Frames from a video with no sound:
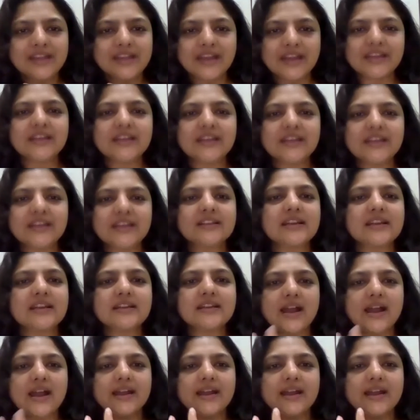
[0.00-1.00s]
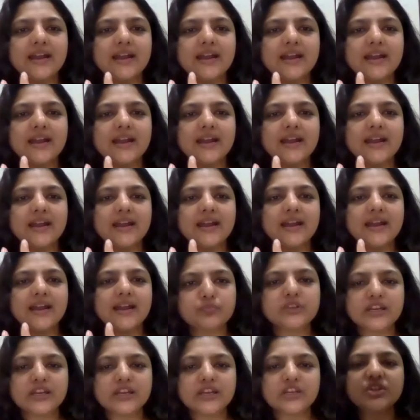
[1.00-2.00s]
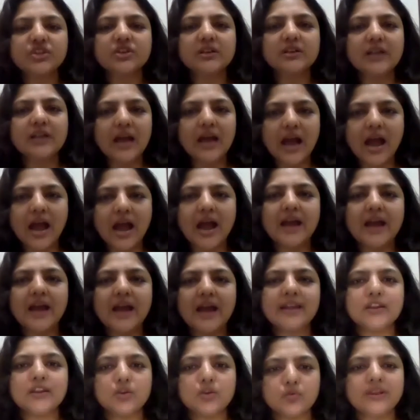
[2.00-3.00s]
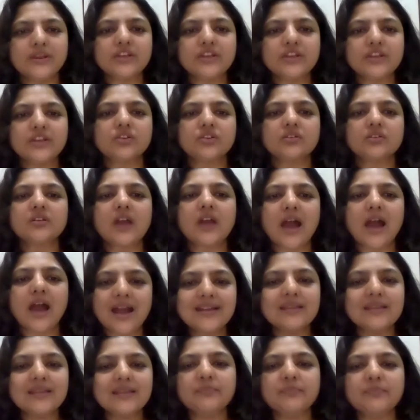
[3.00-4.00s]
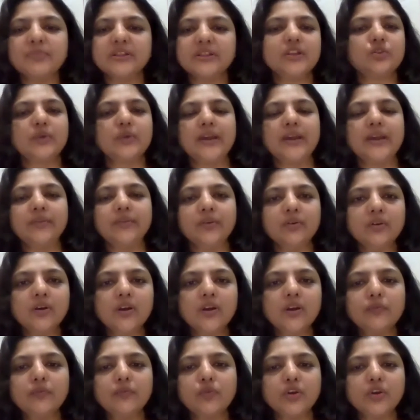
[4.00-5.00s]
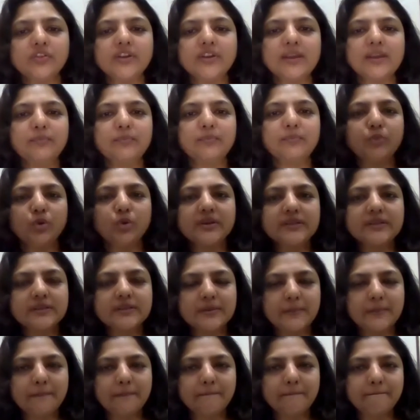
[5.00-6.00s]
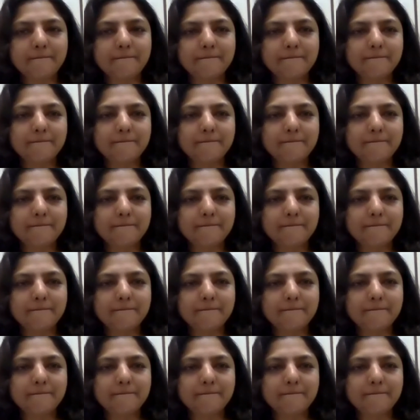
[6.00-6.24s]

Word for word: getting this entire aspect of potential and innovation and empathy together for their employees?